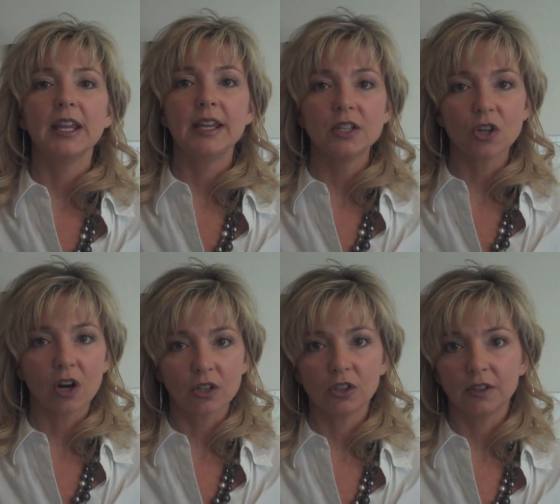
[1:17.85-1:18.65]
each
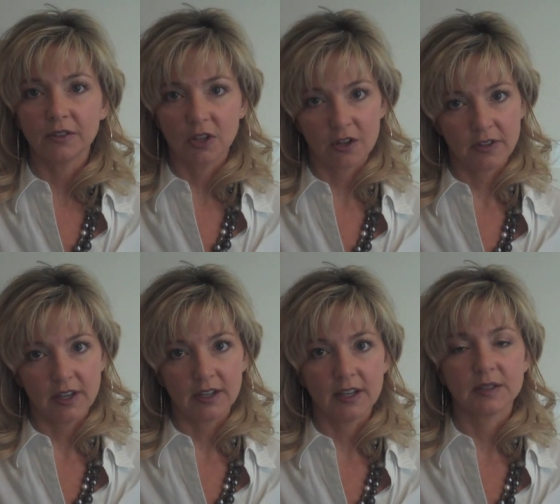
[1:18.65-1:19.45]
article of clothing,
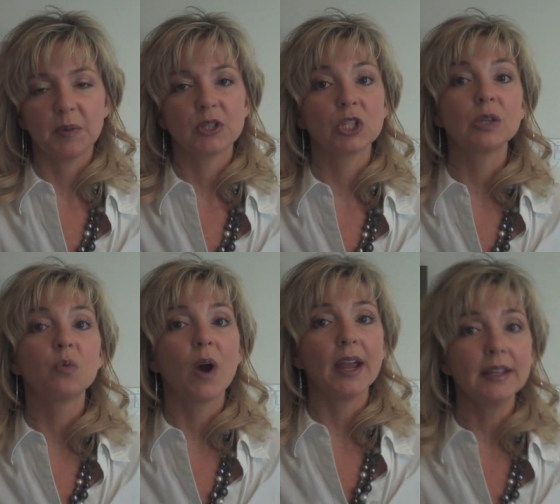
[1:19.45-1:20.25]
especially
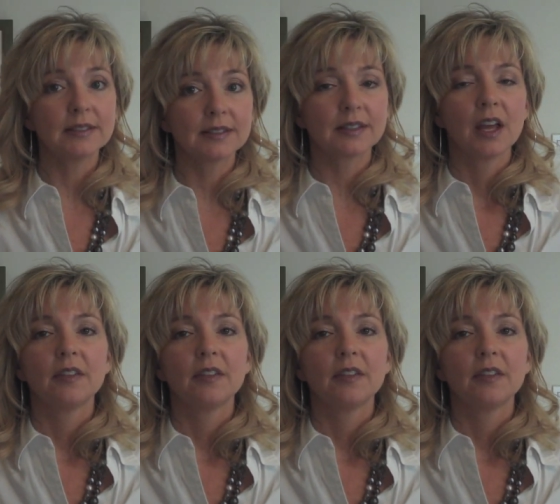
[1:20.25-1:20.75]
whites.